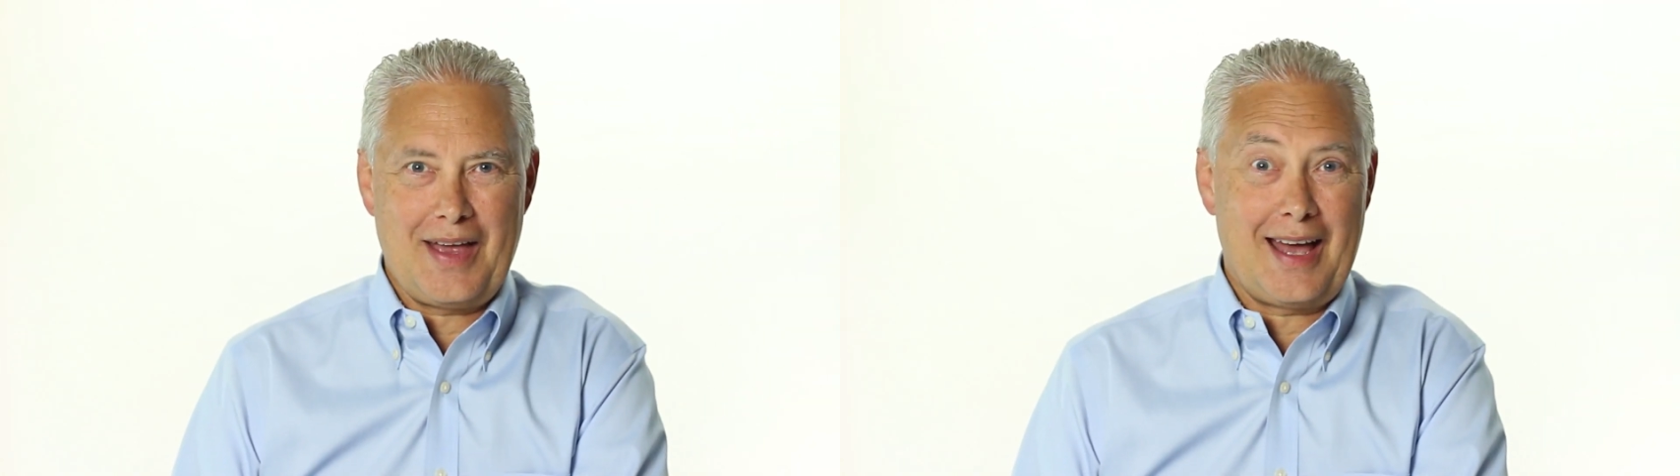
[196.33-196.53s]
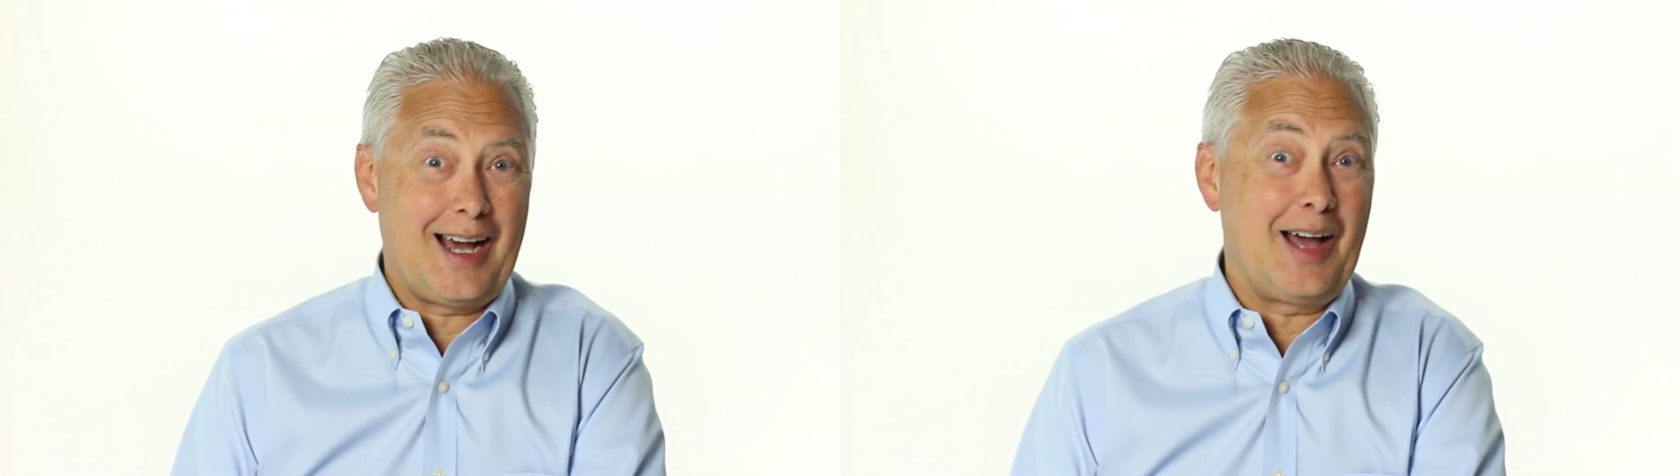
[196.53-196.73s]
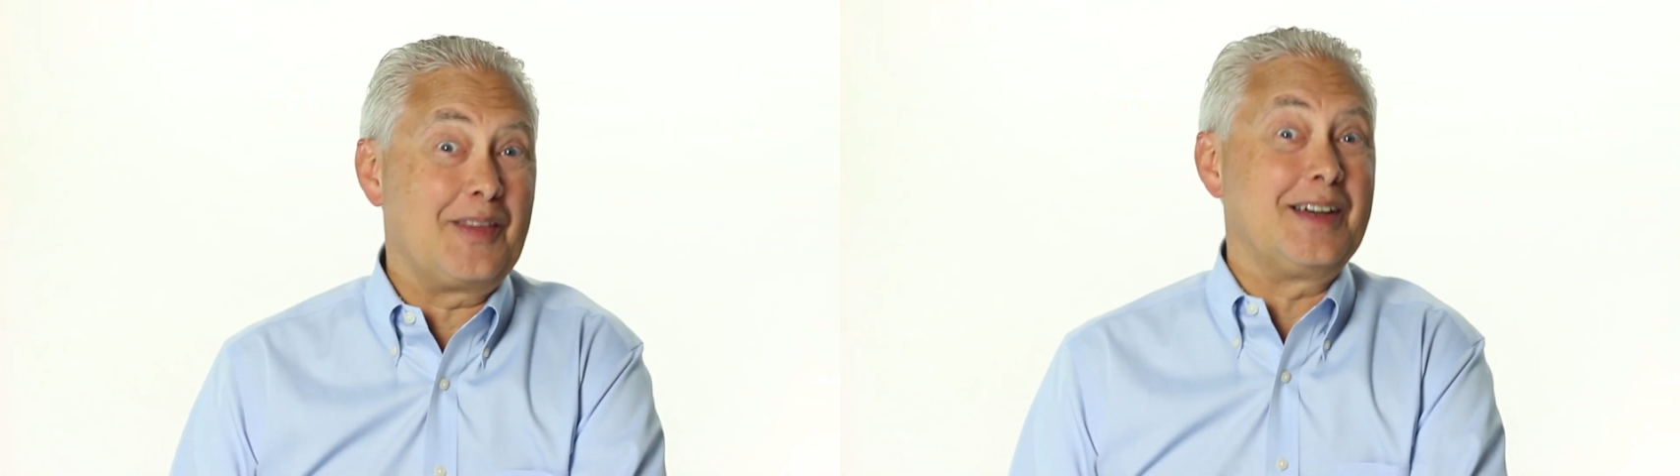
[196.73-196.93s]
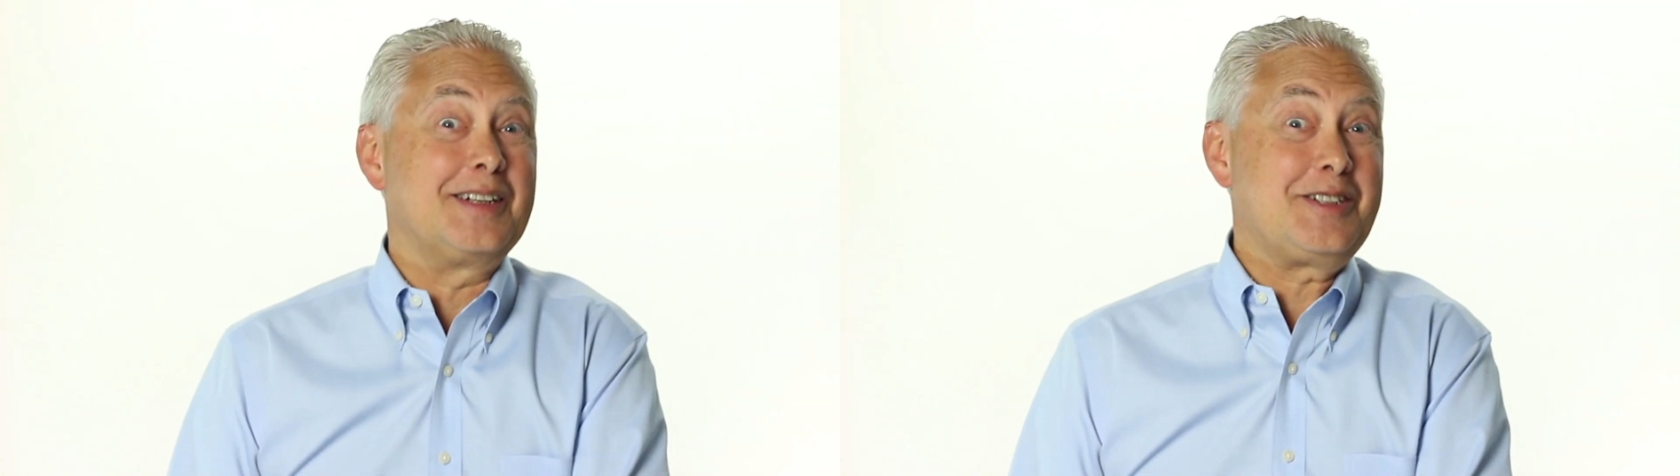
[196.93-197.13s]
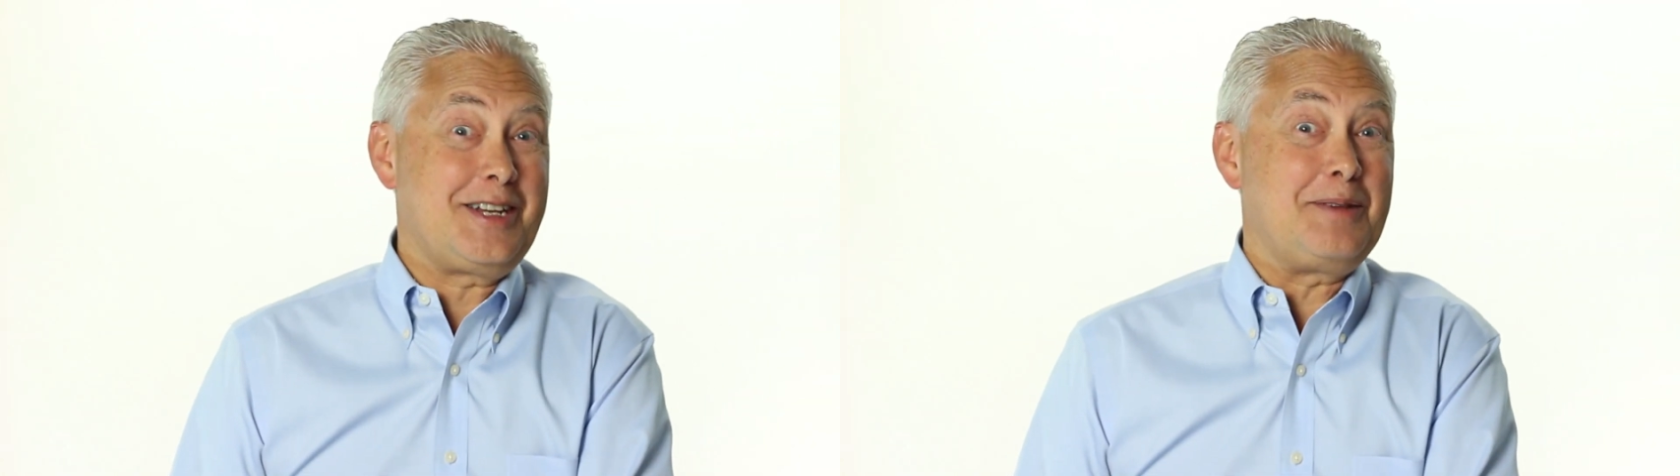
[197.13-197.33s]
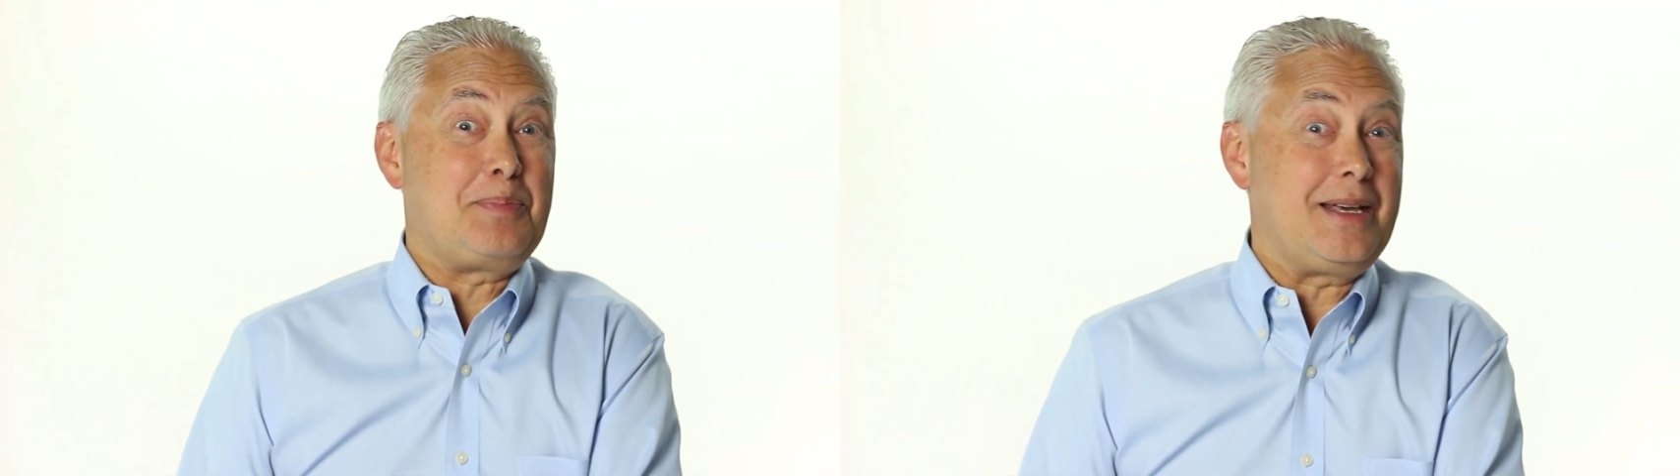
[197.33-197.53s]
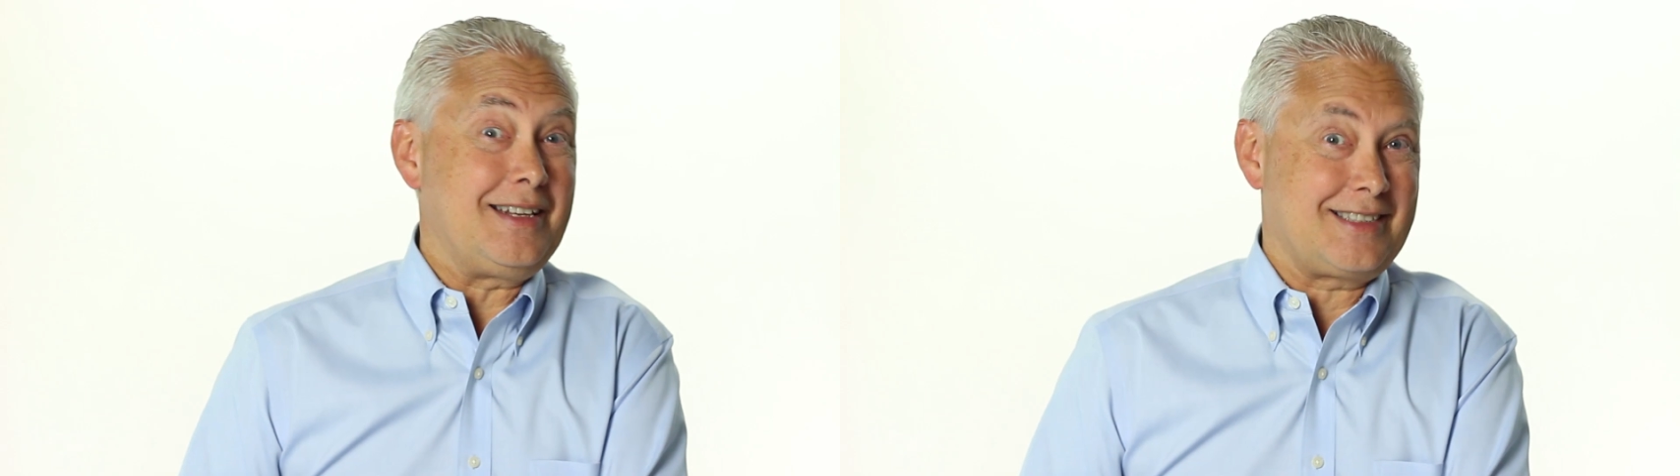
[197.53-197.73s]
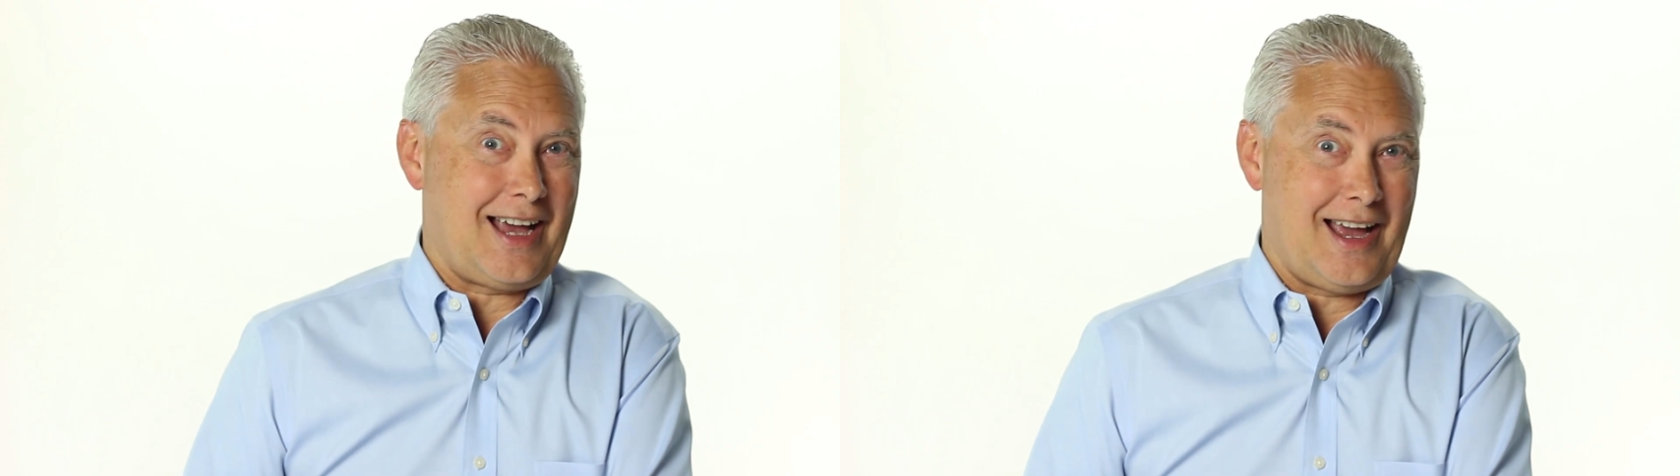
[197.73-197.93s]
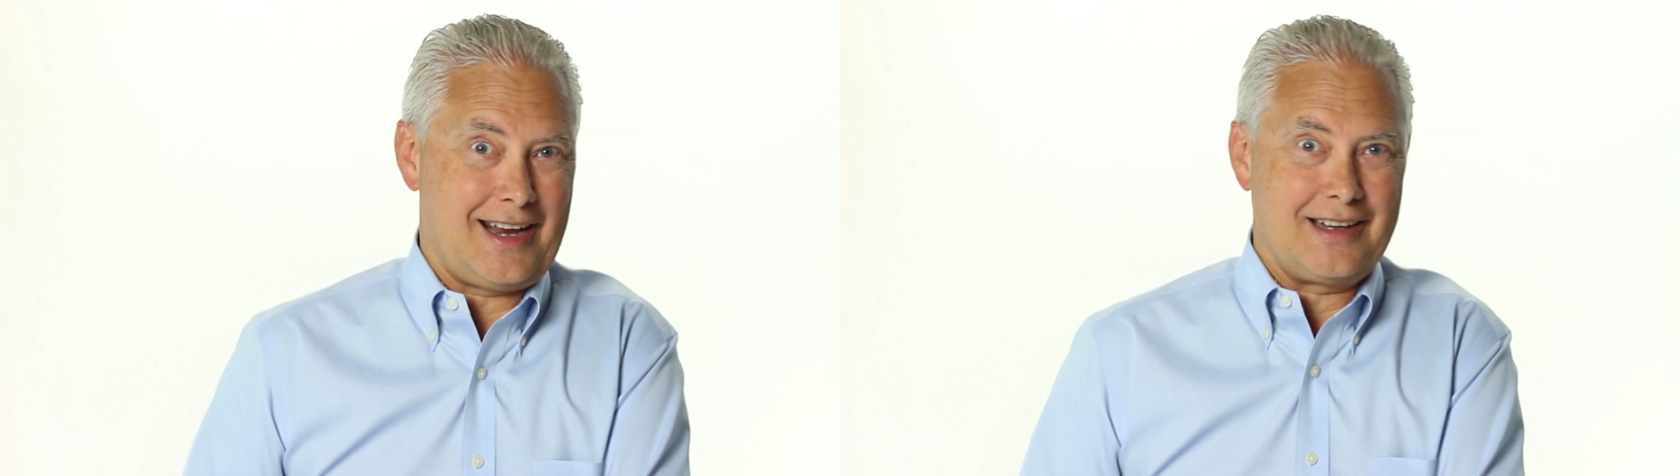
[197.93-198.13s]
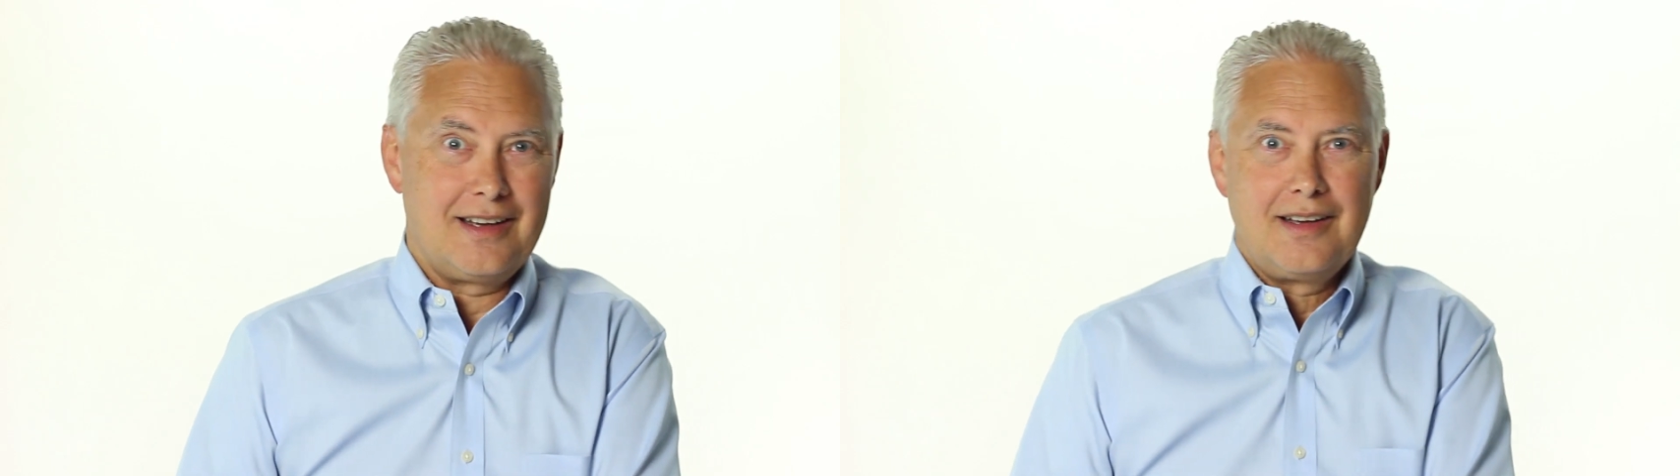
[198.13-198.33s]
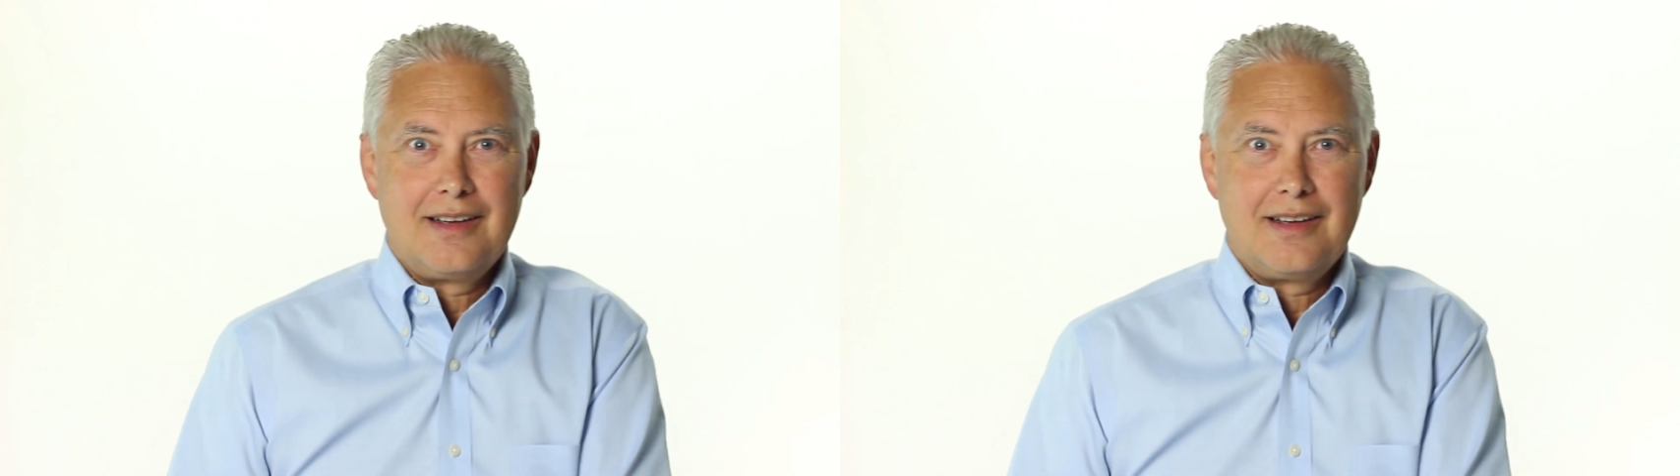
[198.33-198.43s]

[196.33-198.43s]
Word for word: that on the TP side.